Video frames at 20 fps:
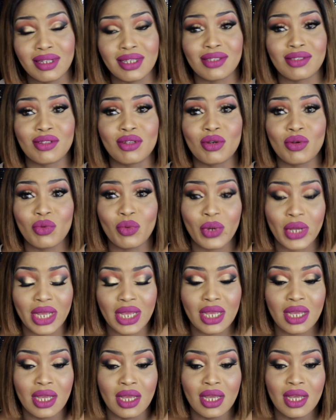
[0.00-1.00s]
There's no
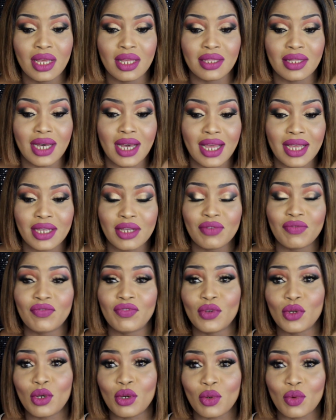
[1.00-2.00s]
way that I can
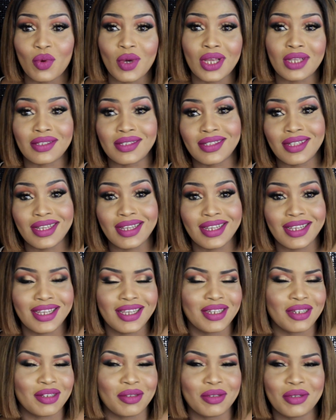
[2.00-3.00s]
vlog whilst they're,
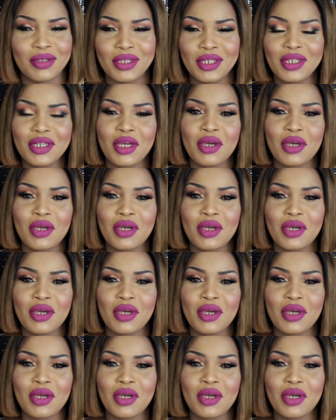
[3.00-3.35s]
you know,